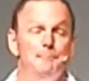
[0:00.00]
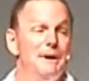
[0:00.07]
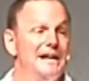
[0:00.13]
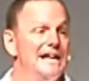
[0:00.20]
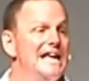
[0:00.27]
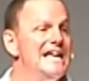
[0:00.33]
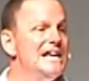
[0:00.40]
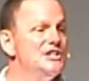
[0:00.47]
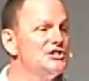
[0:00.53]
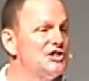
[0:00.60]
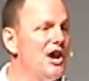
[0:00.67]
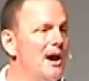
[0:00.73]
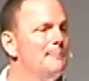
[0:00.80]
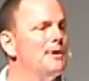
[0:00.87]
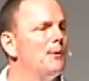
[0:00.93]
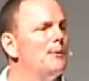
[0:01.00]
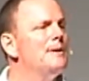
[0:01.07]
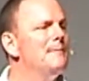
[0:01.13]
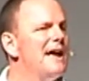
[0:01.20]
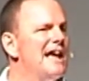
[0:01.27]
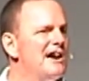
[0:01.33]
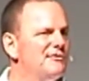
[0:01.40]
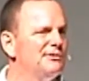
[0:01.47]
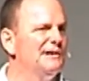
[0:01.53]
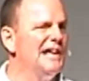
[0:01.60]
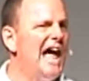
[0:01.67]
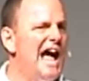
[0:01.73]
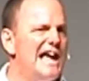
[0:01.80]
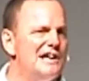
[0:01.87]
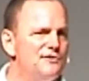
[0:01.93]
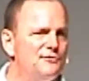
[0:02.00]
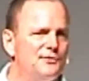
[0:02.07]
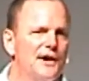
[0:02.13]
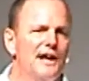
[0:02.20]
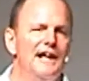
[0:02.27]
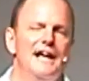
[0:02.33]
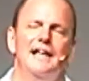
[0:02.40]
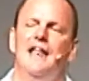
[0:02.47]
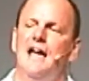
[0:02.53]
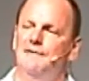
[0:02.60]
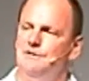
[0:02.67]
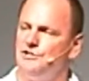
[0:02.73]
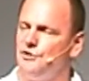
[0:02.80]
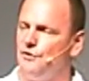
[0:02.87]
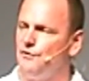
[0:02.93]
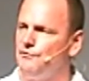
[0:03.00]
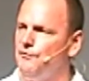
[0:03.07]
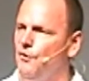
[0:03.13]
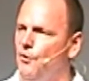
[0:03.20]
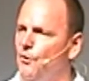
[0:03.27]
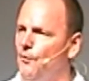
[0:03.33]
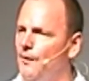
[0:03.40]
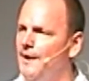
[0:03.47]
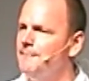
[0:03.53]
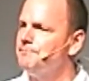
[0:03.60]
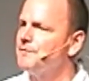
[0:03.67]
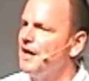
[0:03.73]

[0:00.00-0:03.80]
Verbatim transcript: But he's come that we may have life and have it to the full.